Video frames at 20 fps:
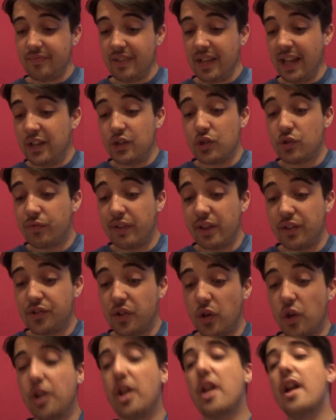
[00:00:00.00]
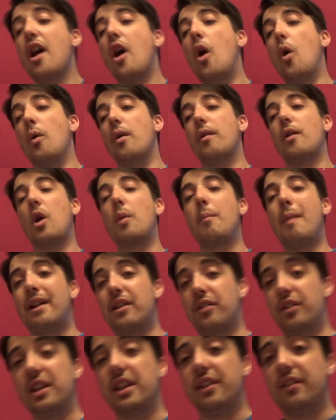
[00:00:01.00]
It just feels too good. Oh, going back to
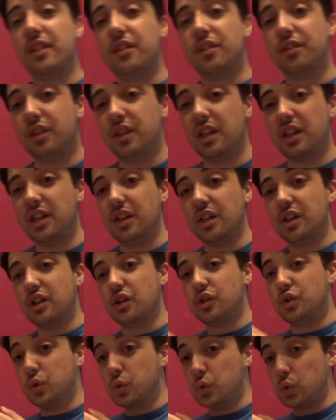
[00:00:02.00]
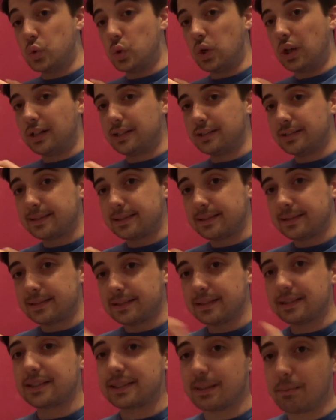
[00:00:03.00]
the dual
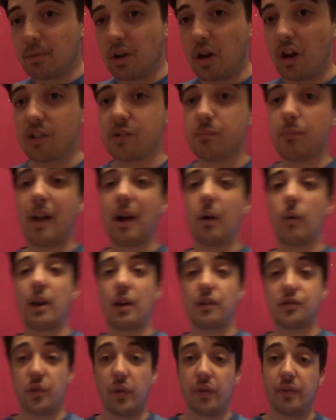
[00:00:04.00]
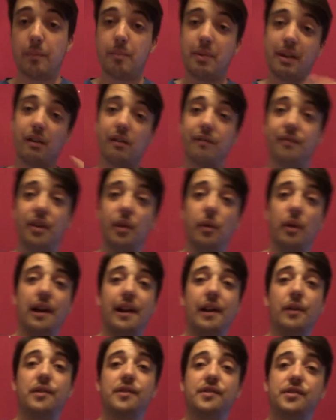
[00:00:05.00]
SIM cards, back when I was doing the peer review and
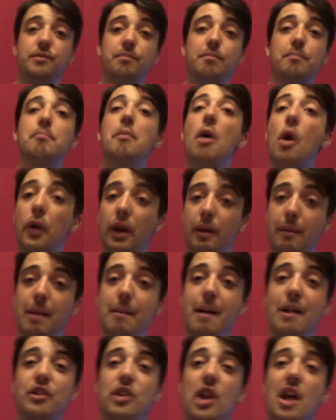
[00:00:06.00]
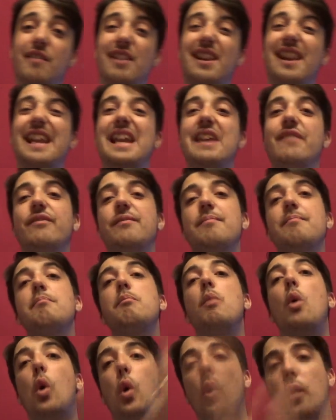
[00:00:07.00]
I was moaning about the actual Apple even
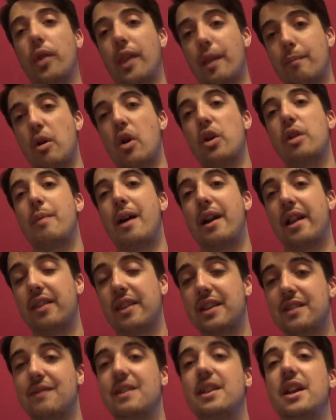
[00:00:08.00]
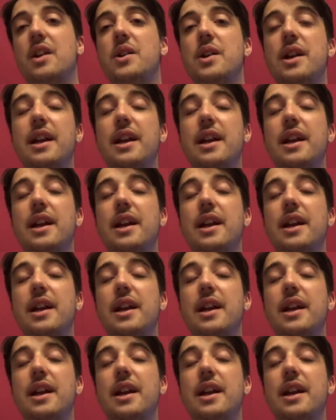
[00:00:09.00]
more than I moaned about in this video,